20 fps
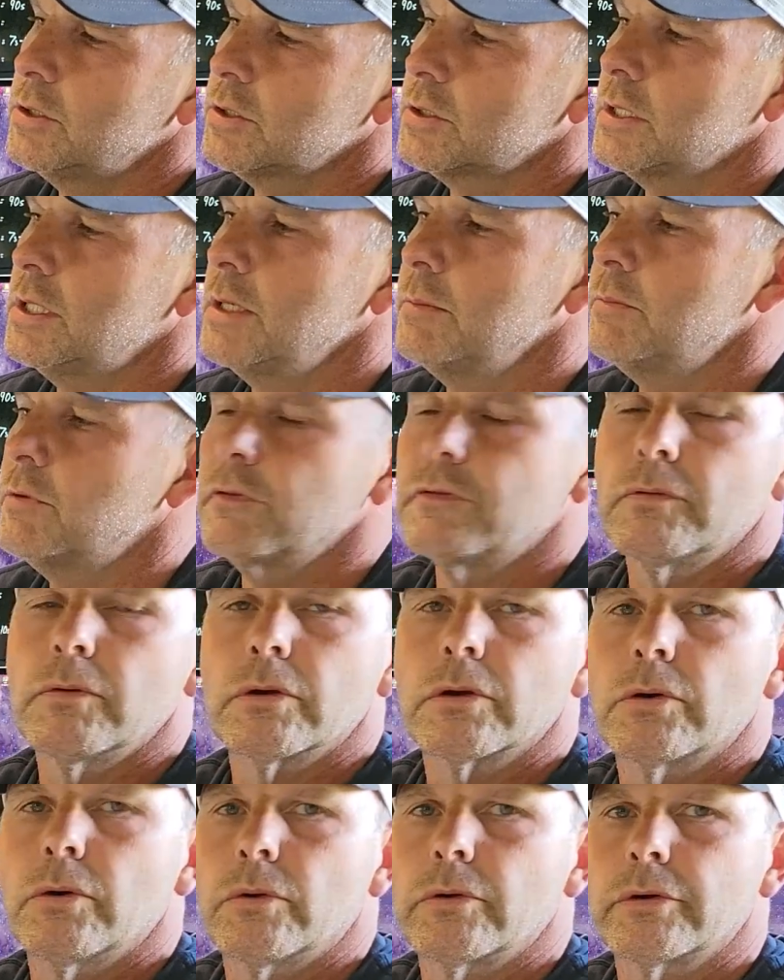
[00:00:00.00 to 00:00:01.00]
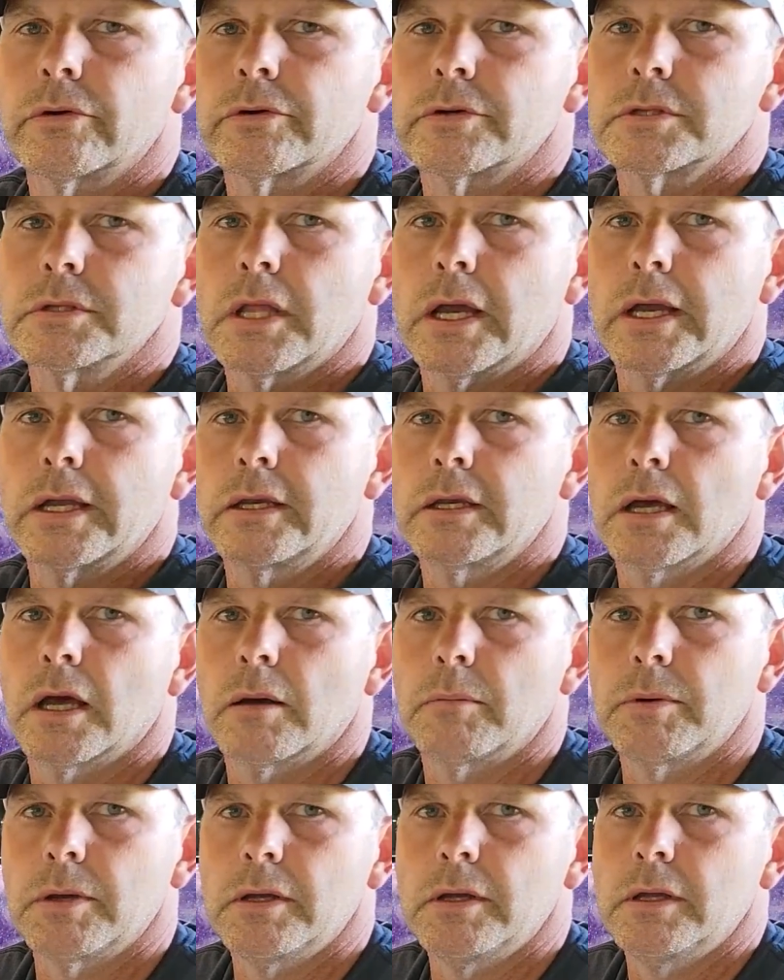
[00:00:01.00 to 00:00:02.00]
just keep the four corners lined
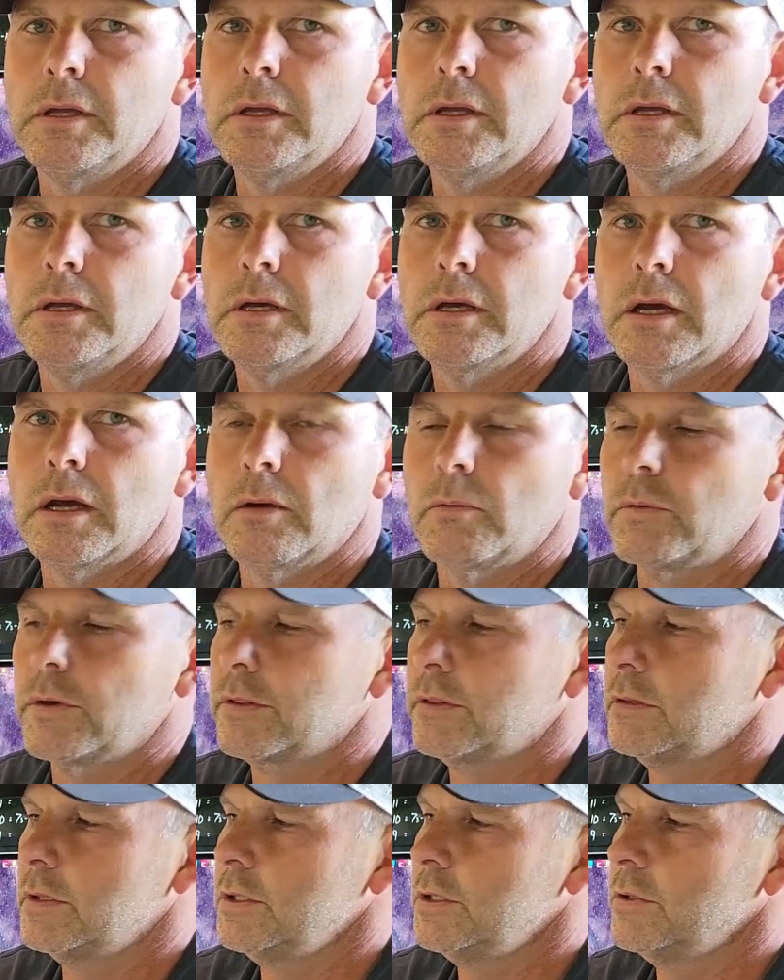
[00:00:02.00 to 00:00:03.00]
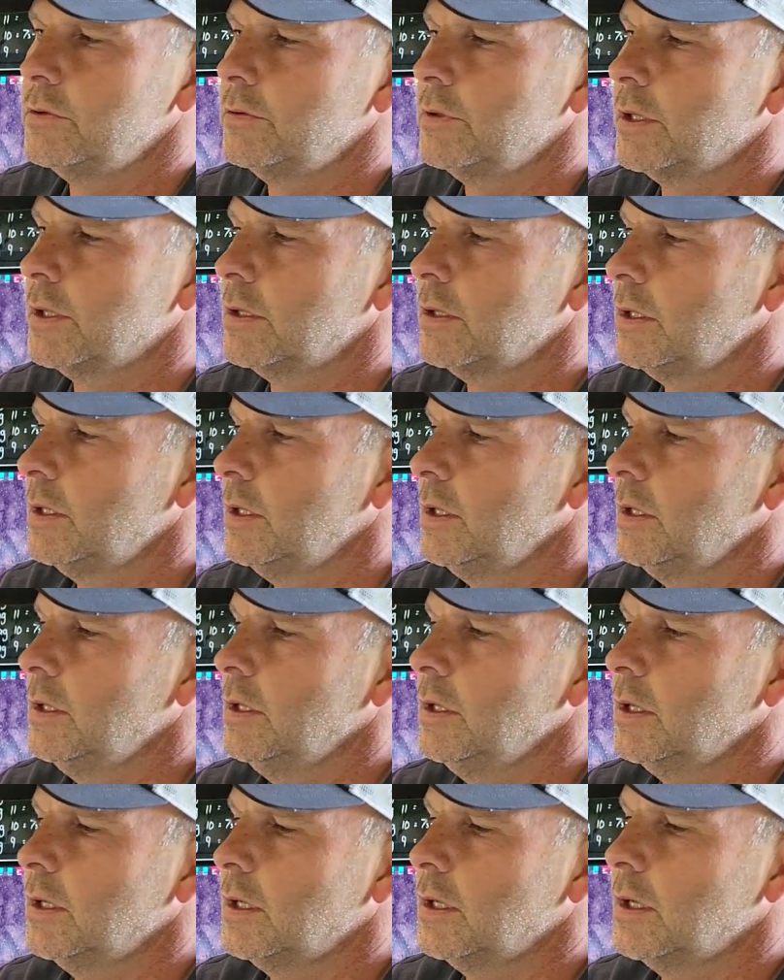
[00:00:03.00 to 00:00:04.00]
up with the unit,
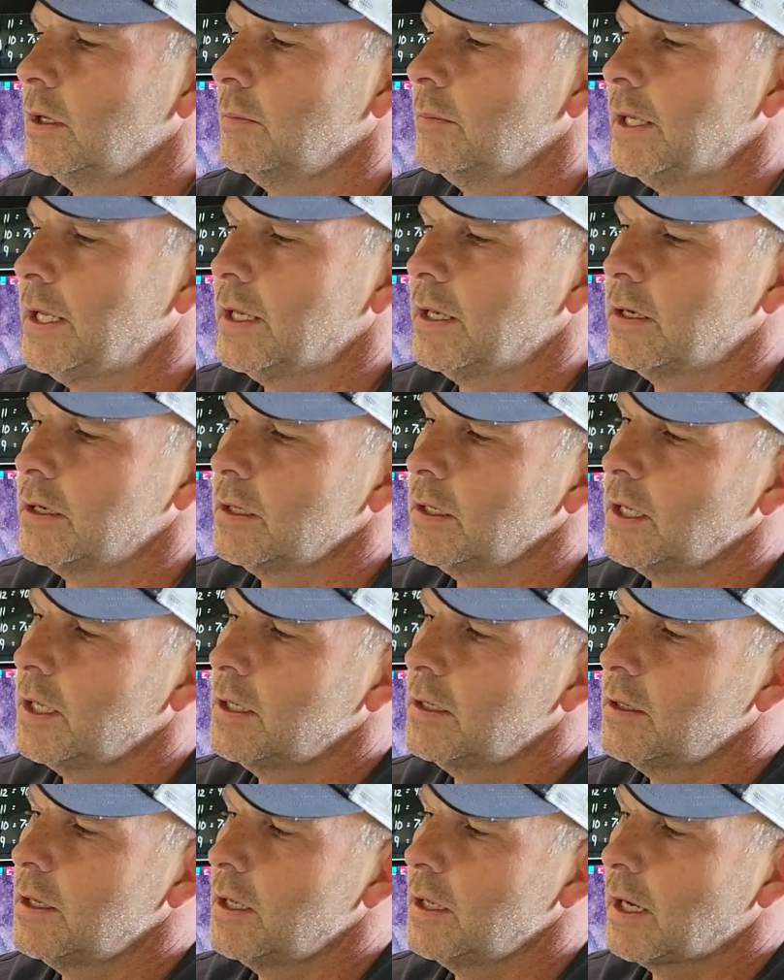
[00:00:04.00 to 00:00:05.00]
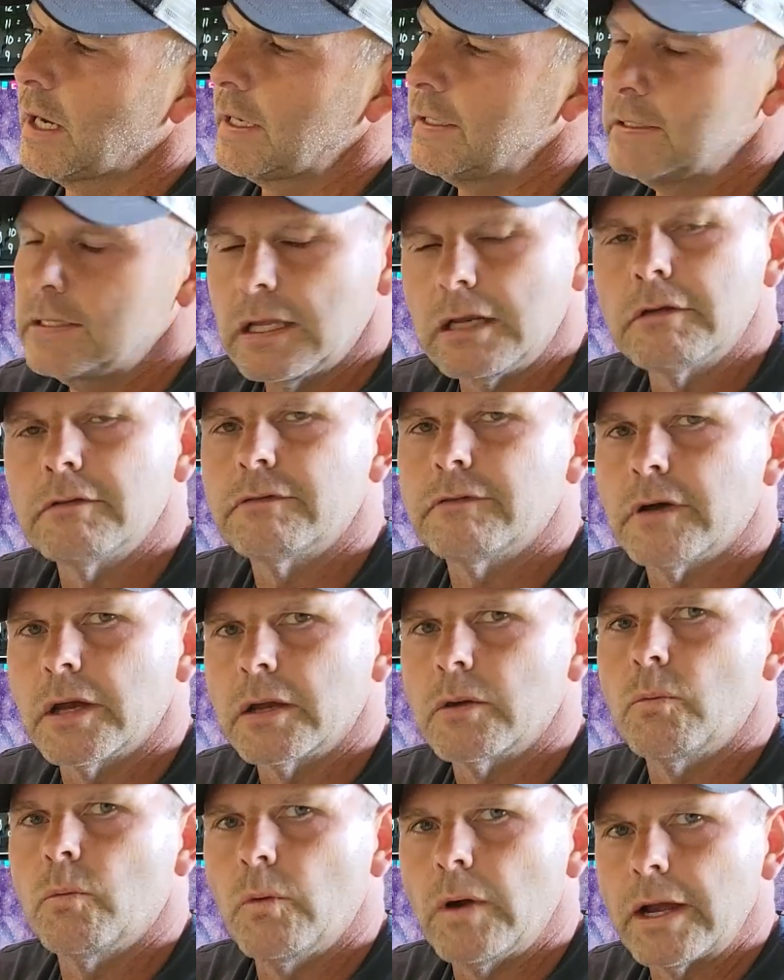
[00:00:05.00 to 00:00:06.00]
and identify
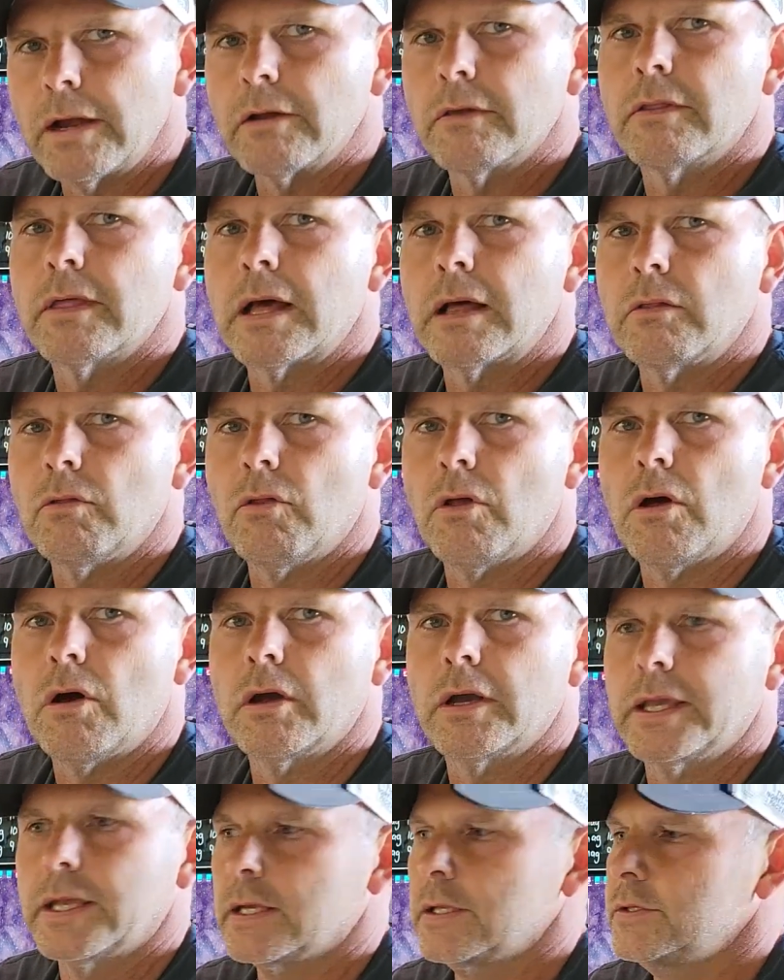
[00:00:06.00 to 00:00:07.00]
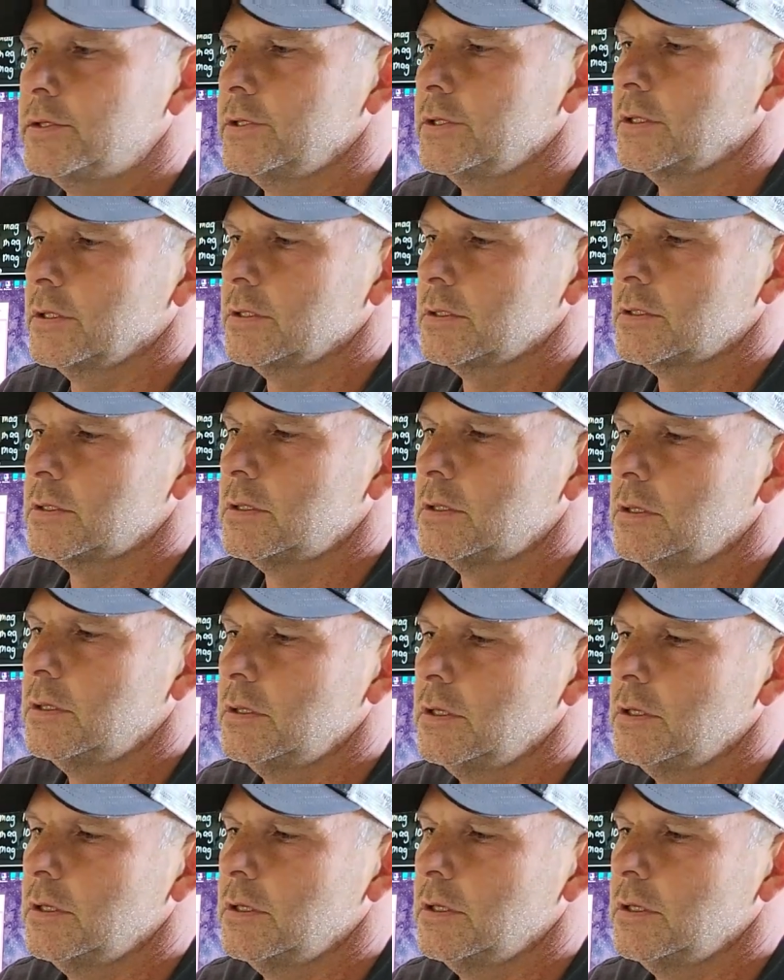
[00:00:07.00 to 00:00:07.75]
where that long edge is.